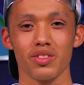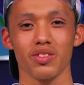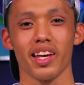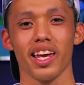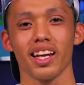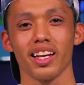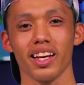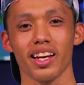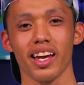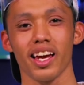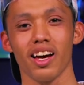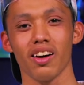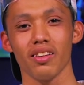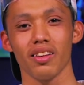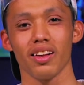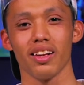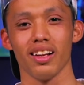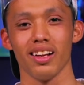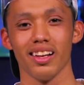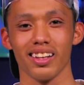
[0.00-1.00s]
for hanging out.
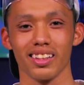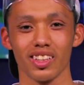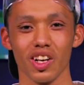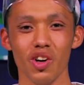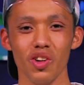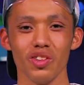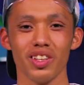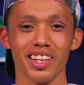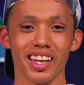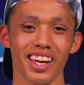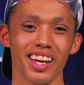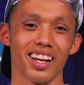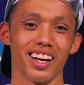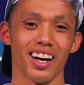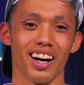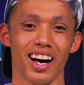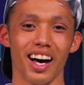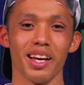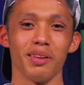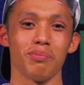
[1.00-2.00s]
Go get
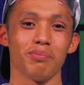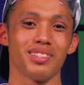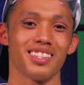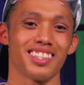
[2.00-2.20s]
hyped.